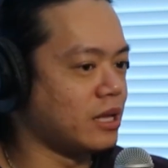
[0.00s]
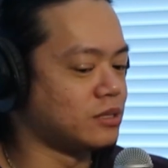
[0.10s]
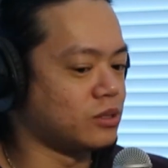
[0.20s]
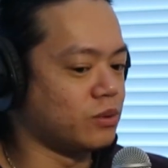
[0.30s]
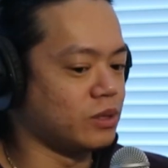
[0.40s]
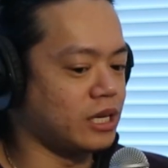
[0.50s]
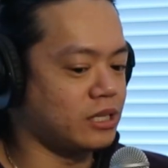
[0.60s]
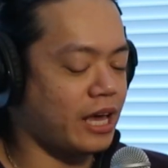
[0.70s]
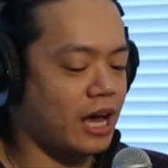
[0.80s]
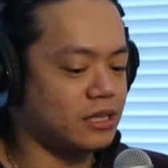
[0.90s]
And so like
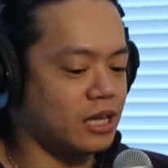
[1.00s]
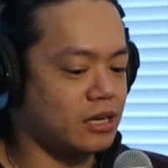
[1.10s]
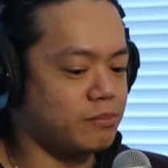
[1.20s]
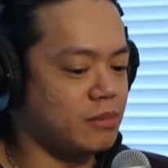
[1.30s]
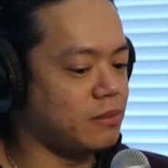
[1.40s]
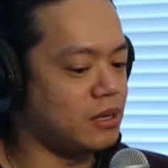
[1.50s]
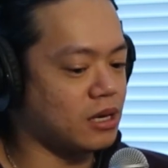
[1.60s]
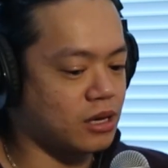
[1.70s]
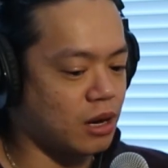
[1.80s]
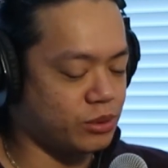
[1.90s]
they had like maybe
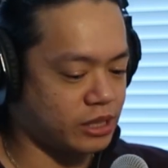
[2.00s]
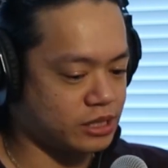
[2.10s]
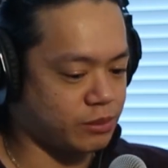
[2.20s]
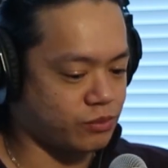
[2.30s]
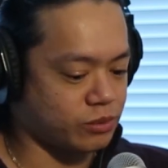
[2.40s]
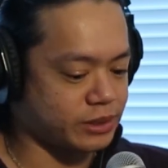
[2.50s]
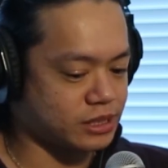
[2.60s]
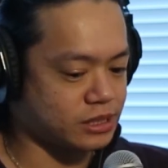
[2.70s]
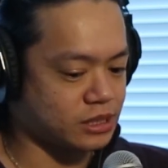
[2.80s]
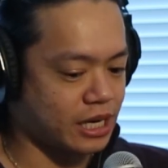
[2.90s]
a couple nights performances